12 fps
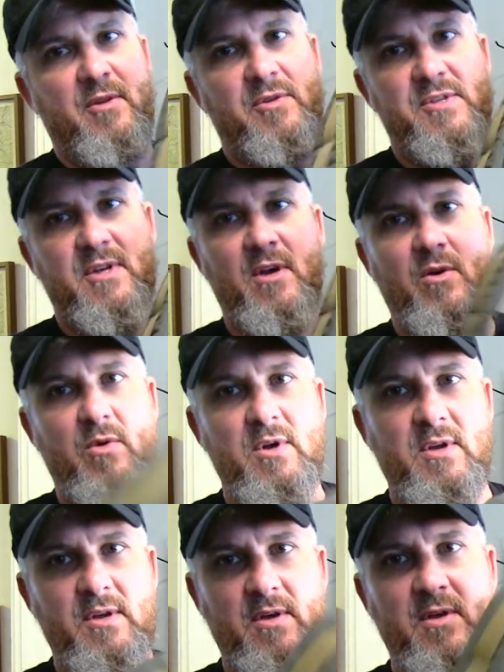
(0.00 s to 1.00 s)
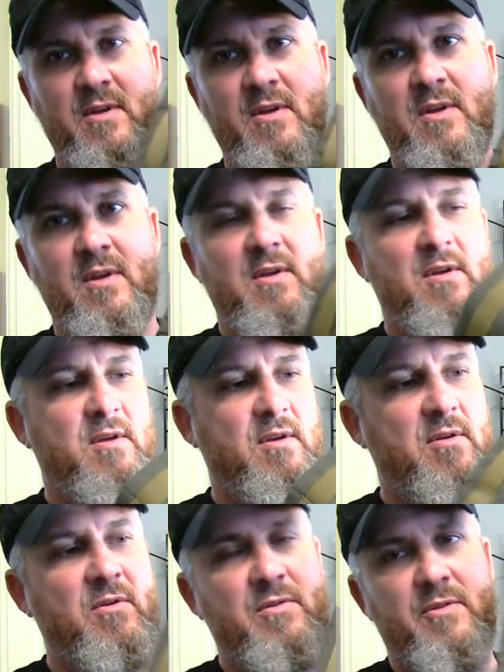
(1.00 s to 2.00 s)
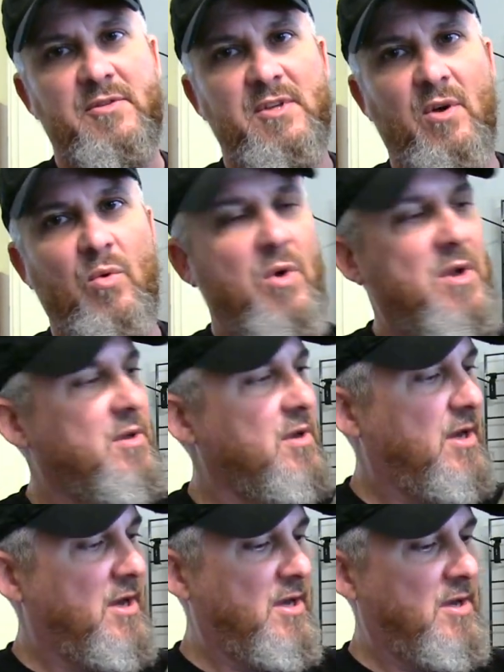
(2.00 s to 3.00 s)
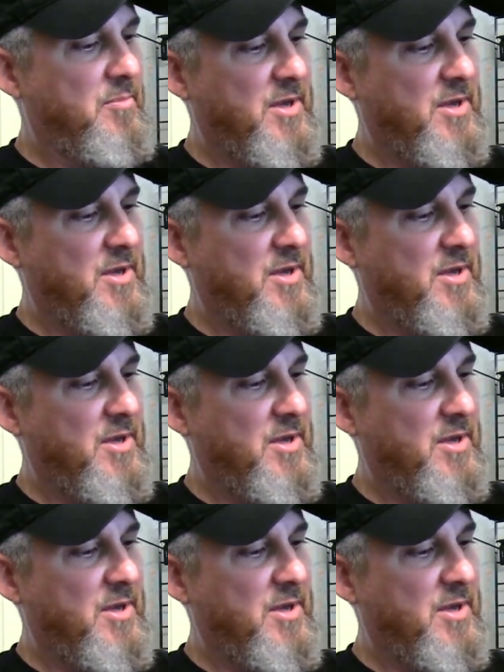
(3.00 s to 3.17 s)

there's no there's no uh,